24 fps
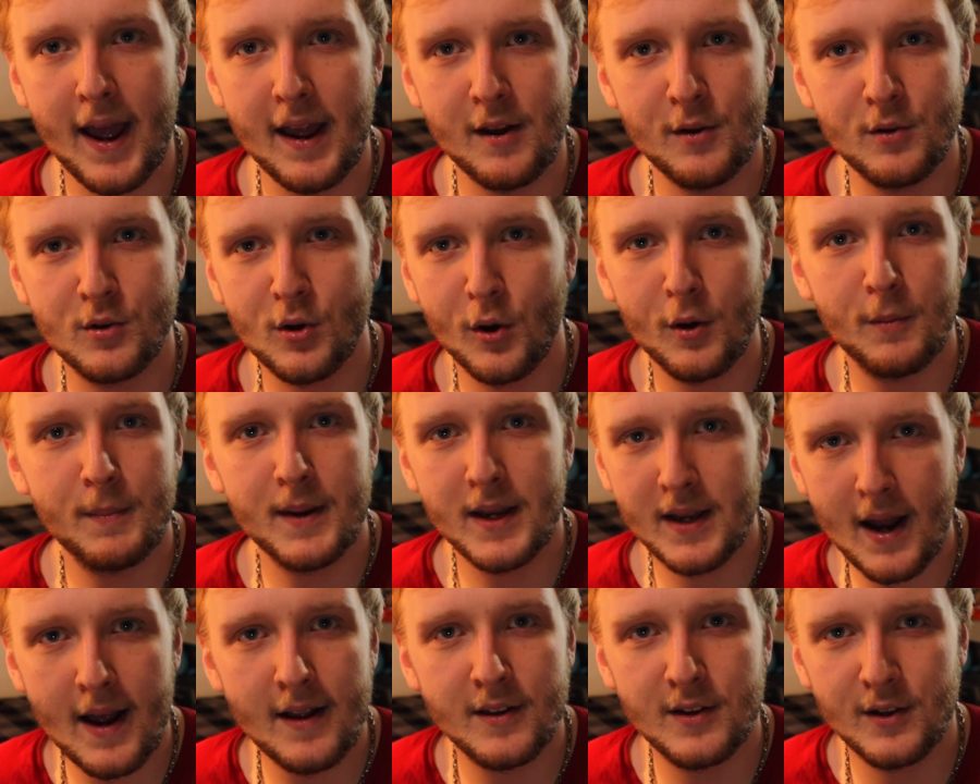You told me
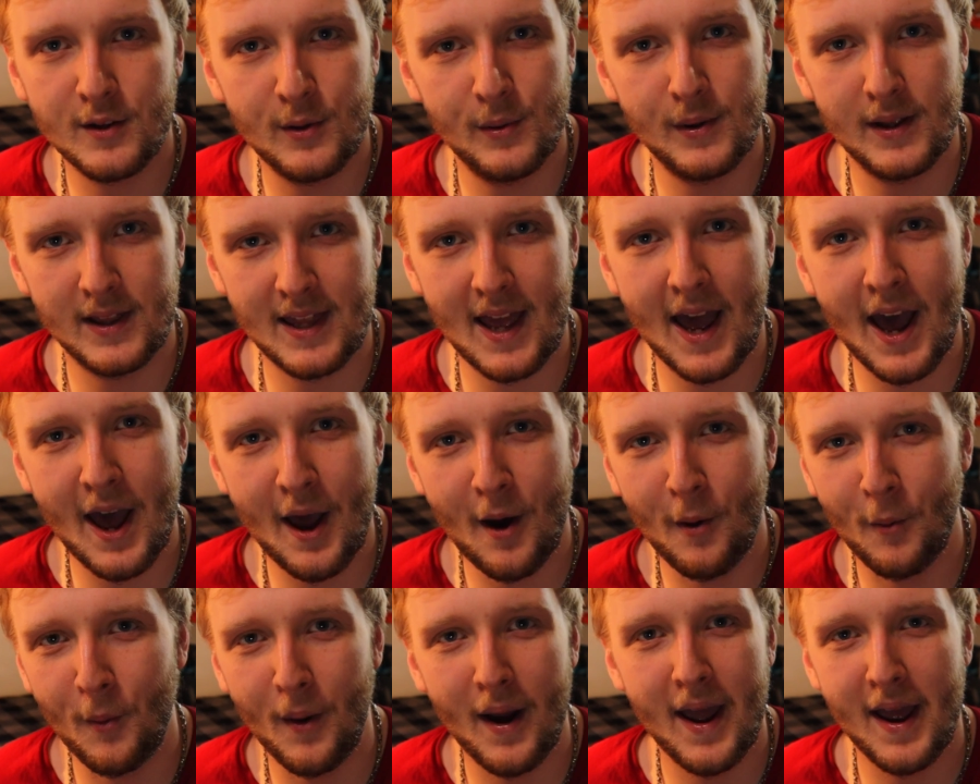not to do it
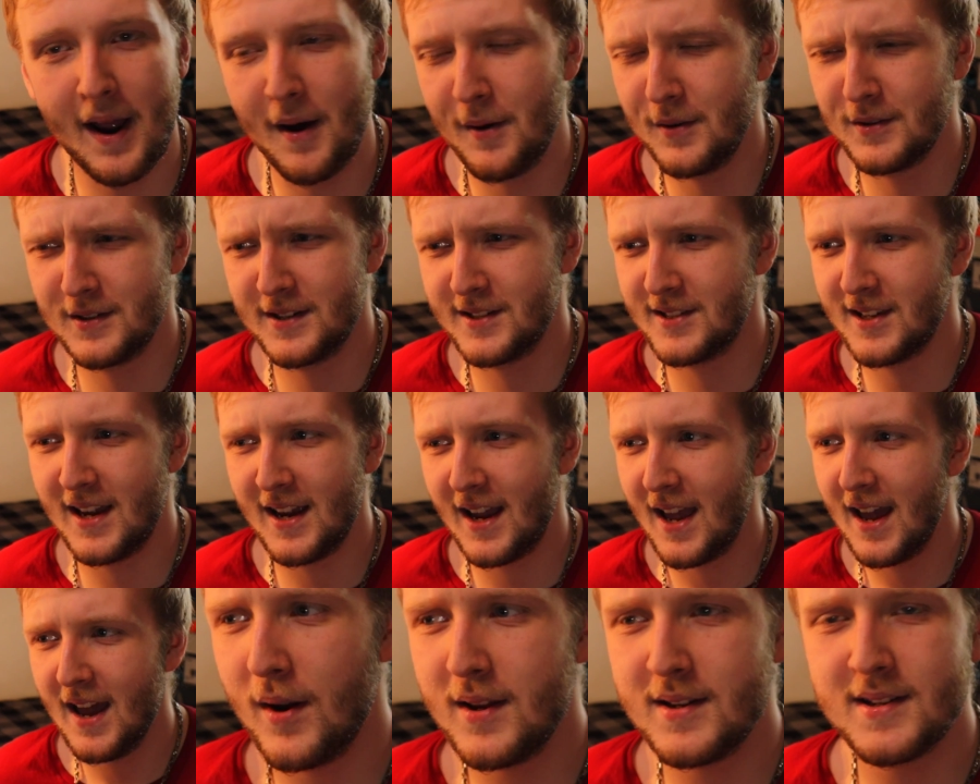that way." And I was just like,
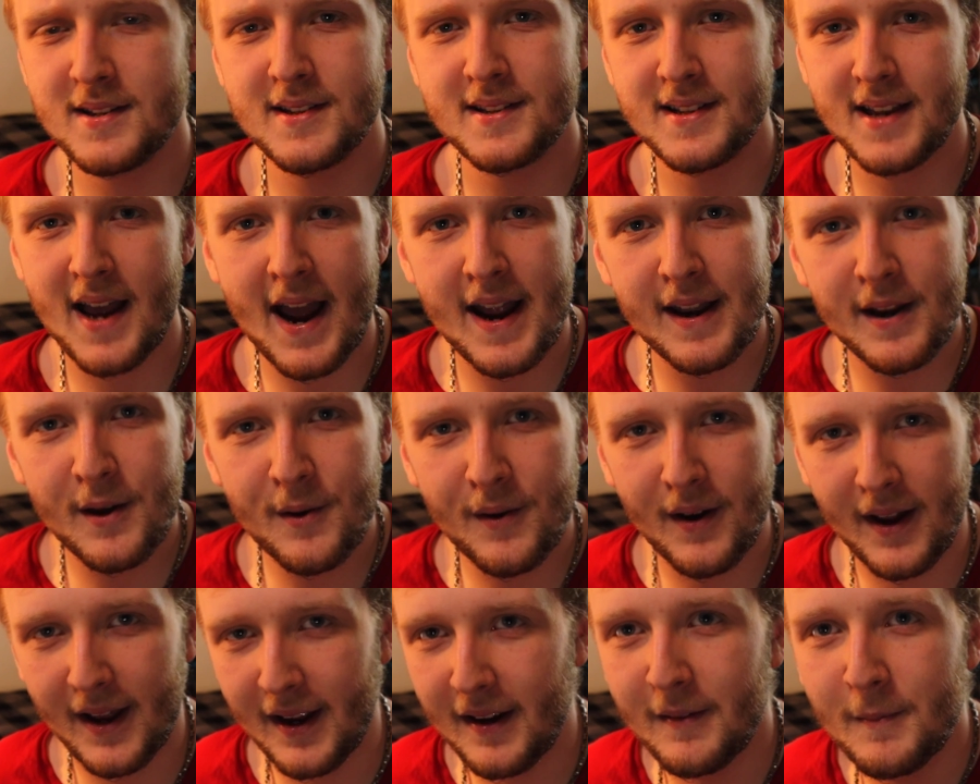what is this guy
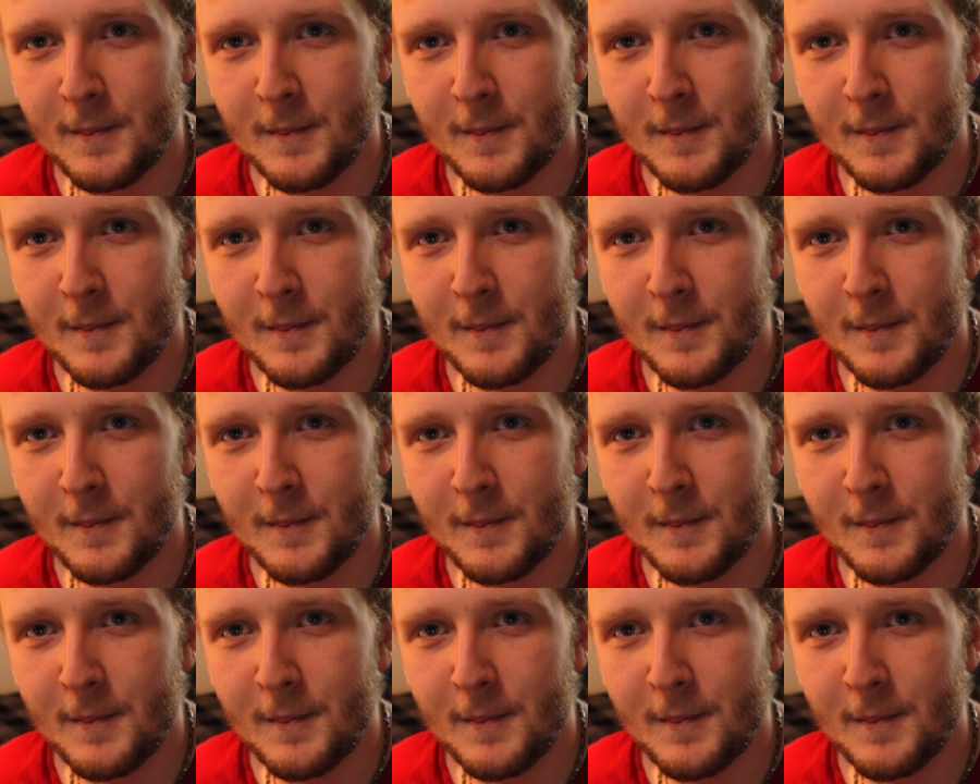doing?